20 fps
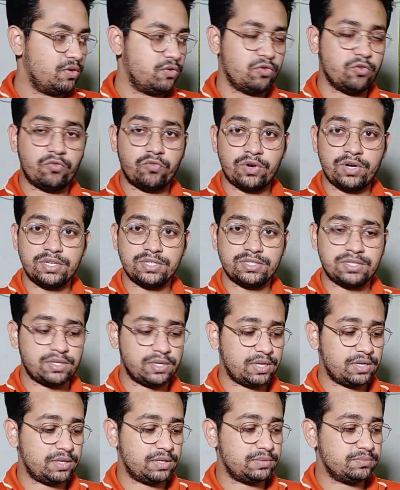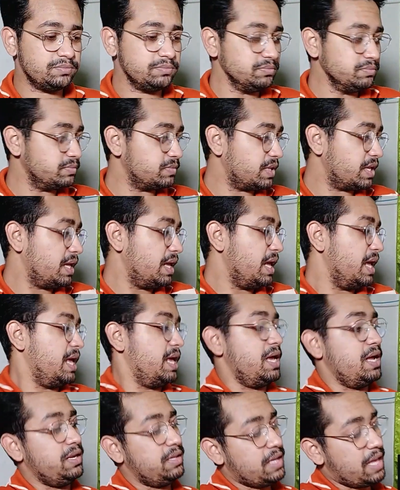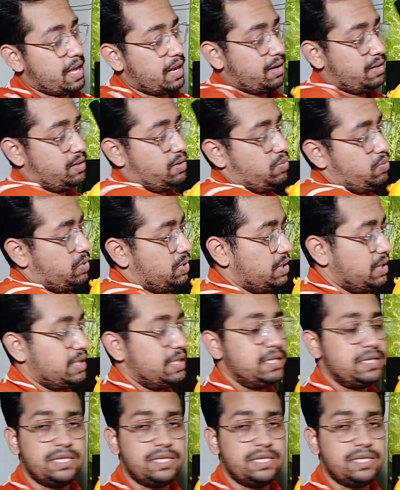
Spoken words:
So friends, there is another one.